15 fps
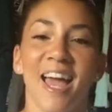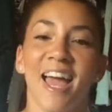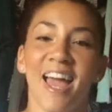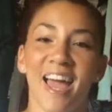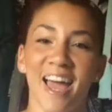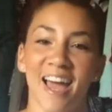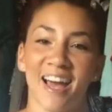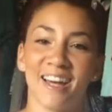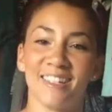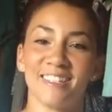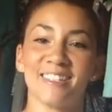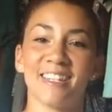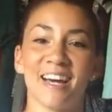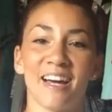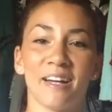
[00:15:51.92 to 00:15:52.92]

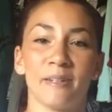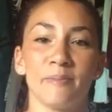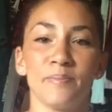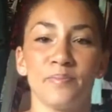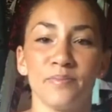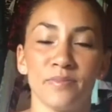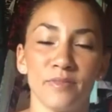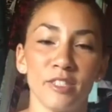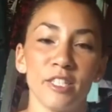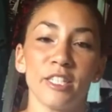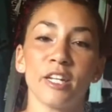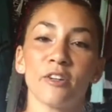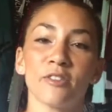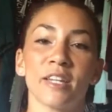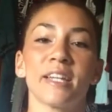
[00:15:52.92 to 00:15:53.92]
And, you
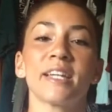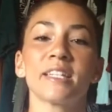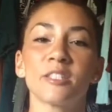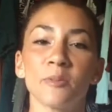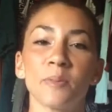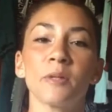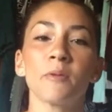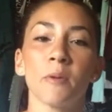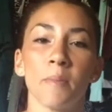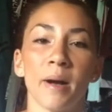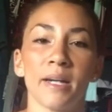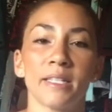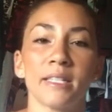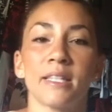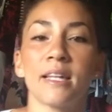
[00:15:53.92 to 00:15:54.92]
know, they get to be
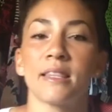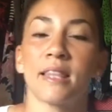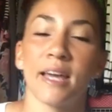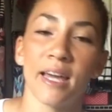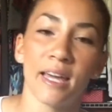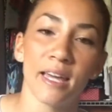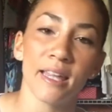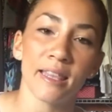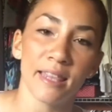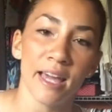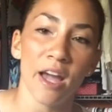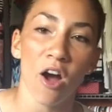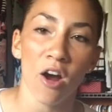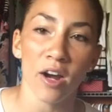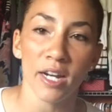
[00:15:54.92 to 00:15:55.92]
reminded that
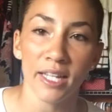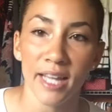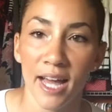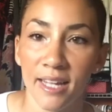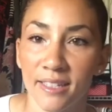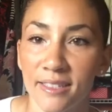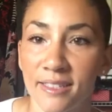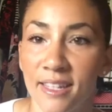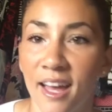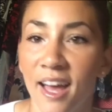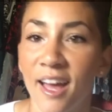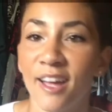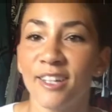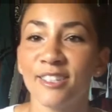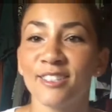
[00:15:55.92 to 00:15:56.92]
they are a yes.
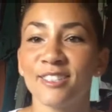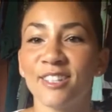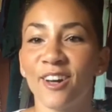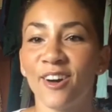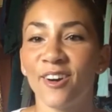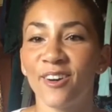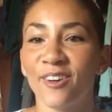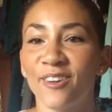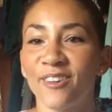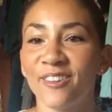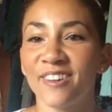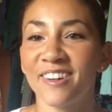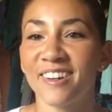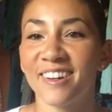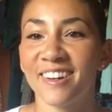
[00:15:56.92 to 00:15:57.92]
So
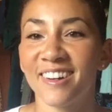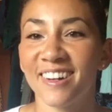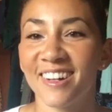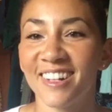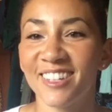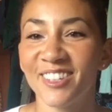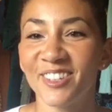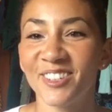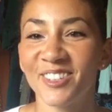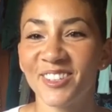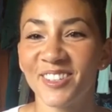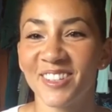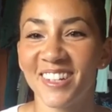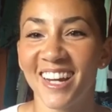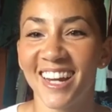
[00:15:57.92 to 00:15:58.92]
you'll do
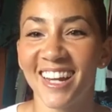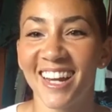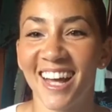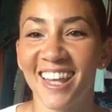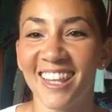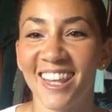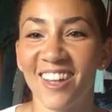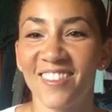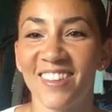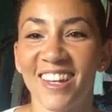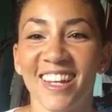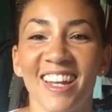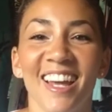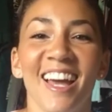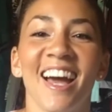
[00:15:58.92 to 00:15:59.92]
great. I love it.